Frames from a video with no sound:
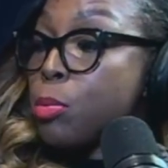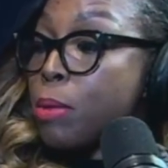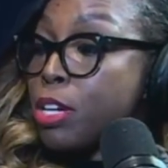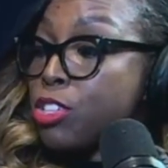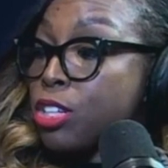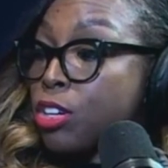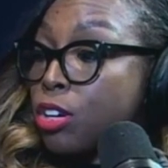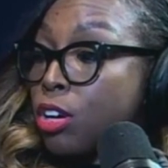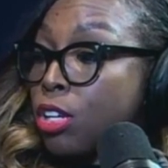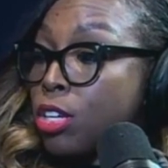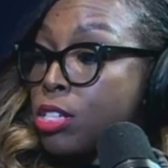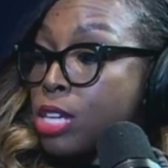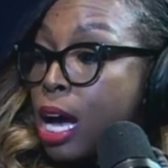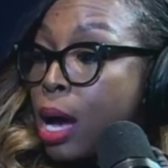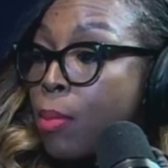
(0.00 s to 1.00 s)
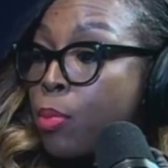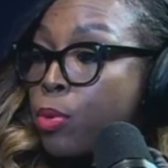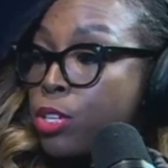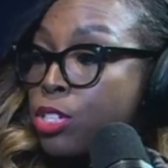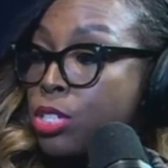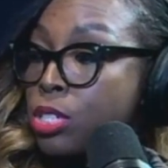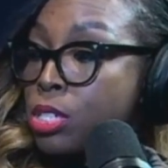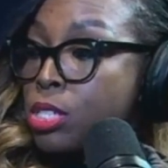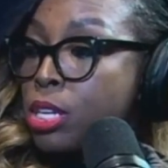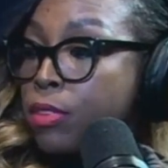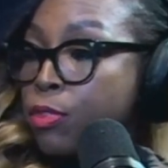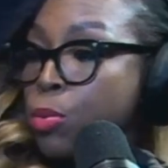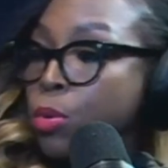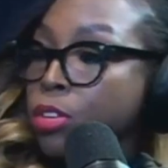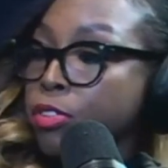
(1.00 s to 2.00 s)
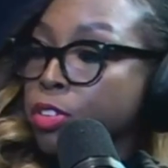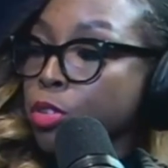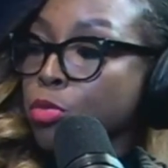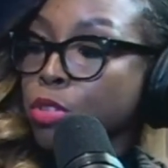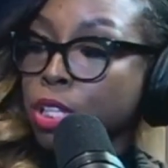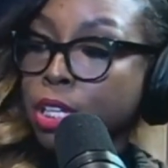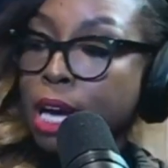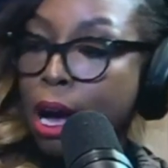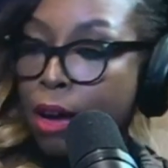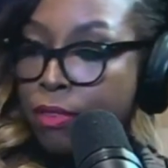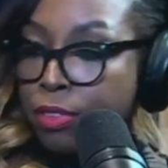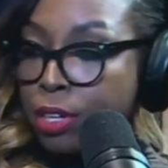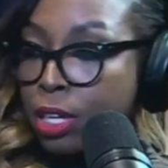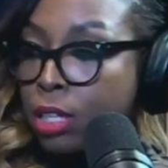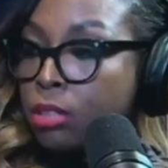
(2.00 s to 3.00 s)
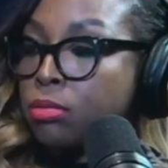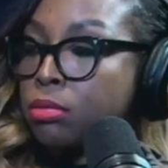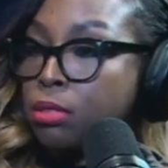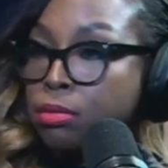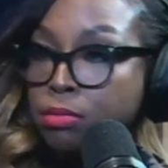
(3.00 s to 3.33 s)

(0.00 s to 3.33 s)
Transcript: mentioned girl on top, which is if you want to feel really confident,